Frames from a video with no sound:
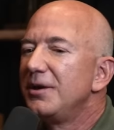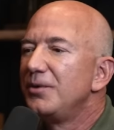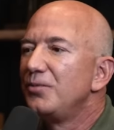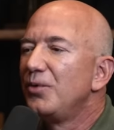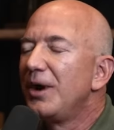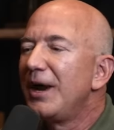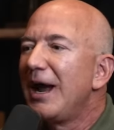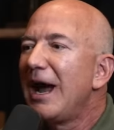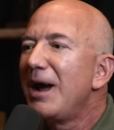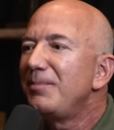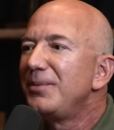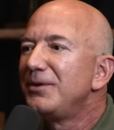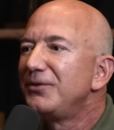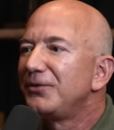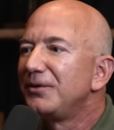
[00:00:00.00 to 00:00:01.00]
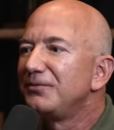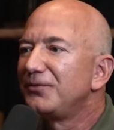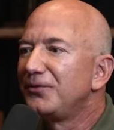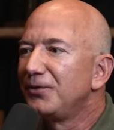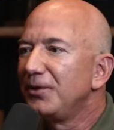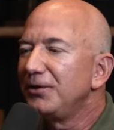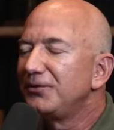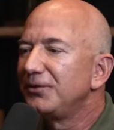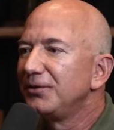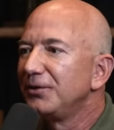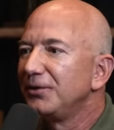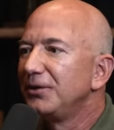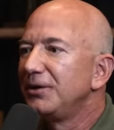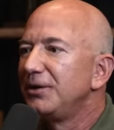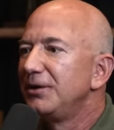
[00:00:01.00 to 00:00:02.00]
what happens,
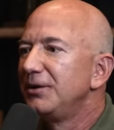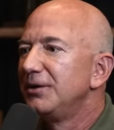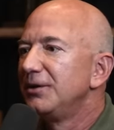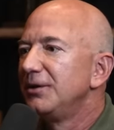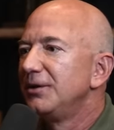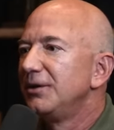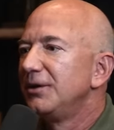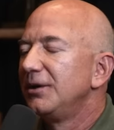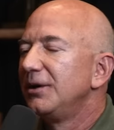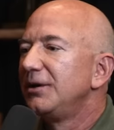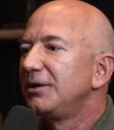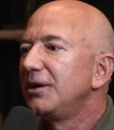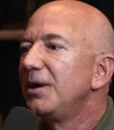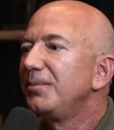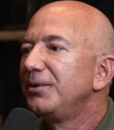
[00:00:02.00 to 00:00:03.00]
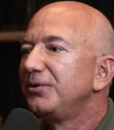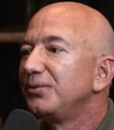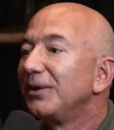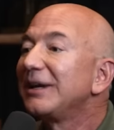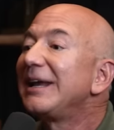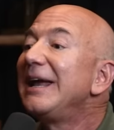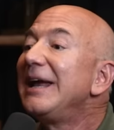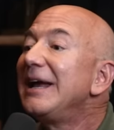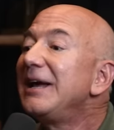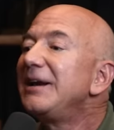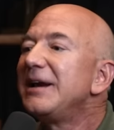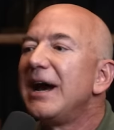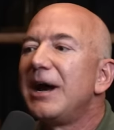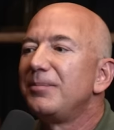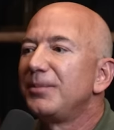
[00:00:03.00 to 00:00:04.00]
unfortunately, in companies, what
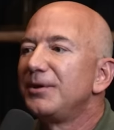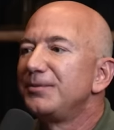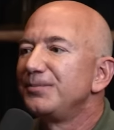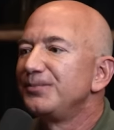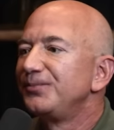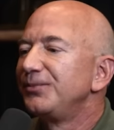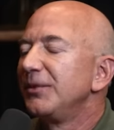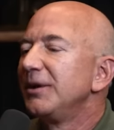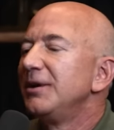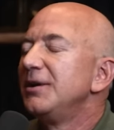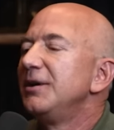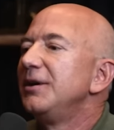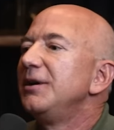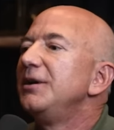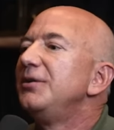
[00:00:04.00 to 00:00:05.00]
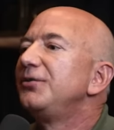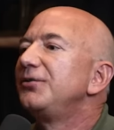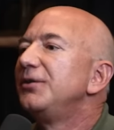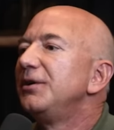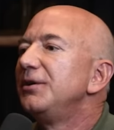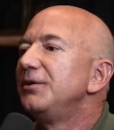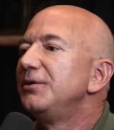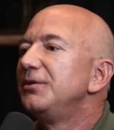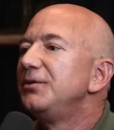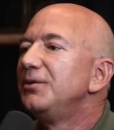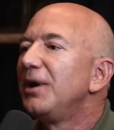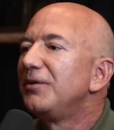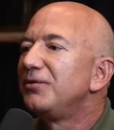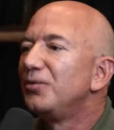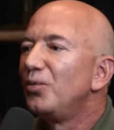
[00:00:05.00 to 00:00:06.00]
can happen is that
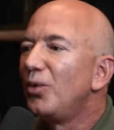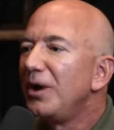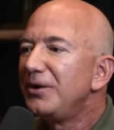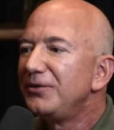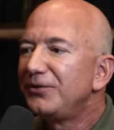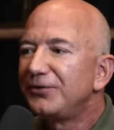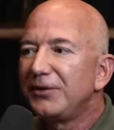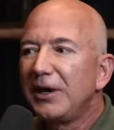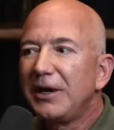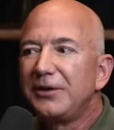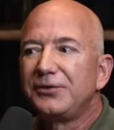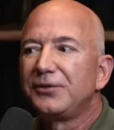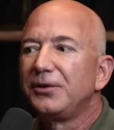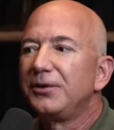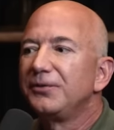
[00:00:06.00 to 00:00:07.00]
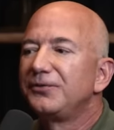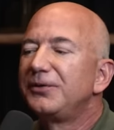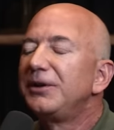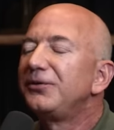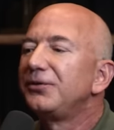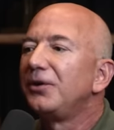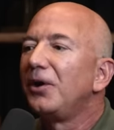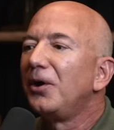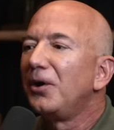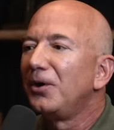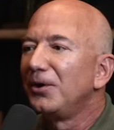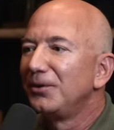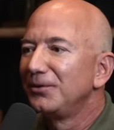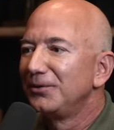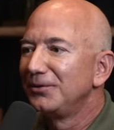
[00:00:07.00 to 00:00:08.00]
you have a
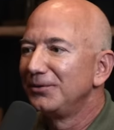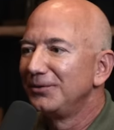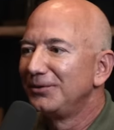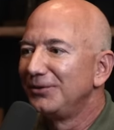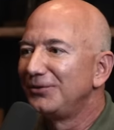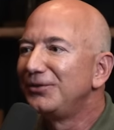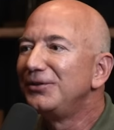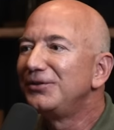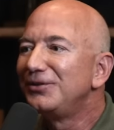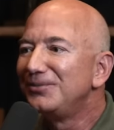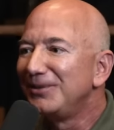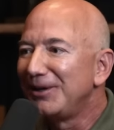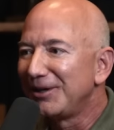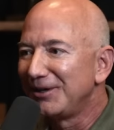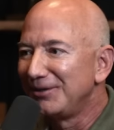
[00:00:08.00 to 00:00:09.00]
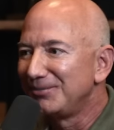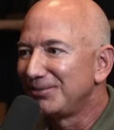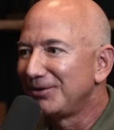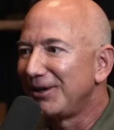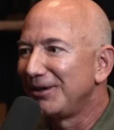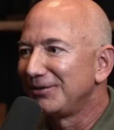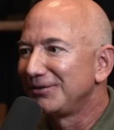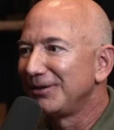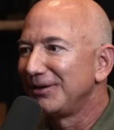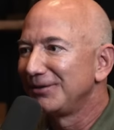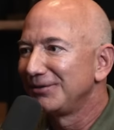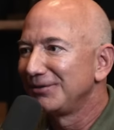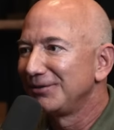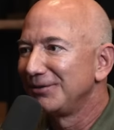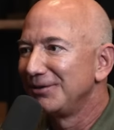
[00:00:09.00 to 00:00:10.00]
one-size-fits-all decision-making
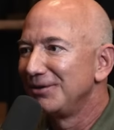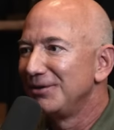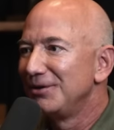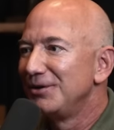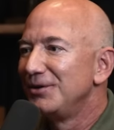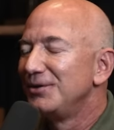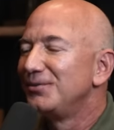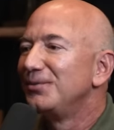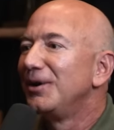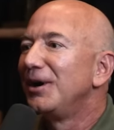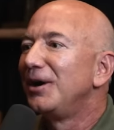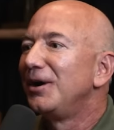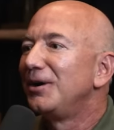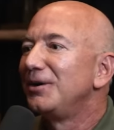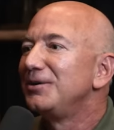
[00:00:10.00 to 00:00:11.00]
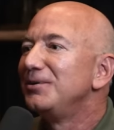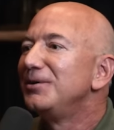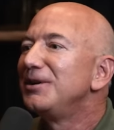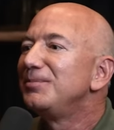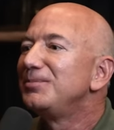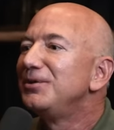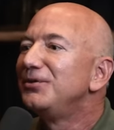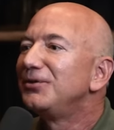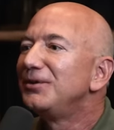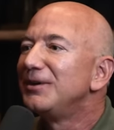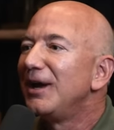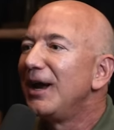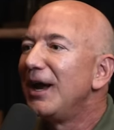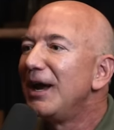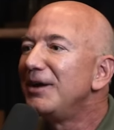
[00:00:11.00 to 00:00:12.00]
process where you end up using
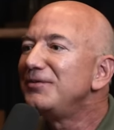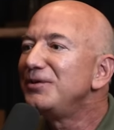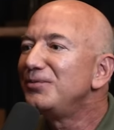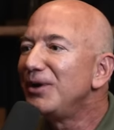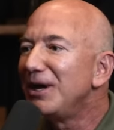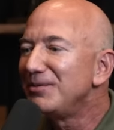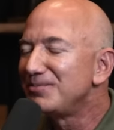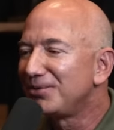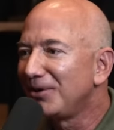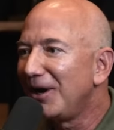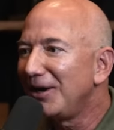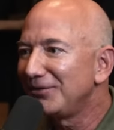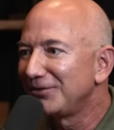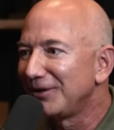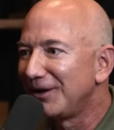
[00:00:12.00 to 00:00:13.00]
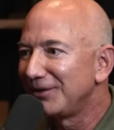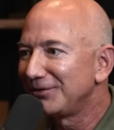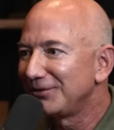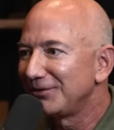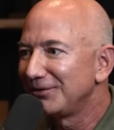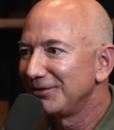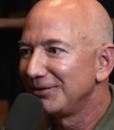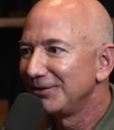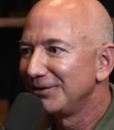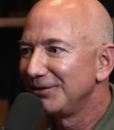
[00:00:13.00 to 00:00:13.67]
the heavyweight process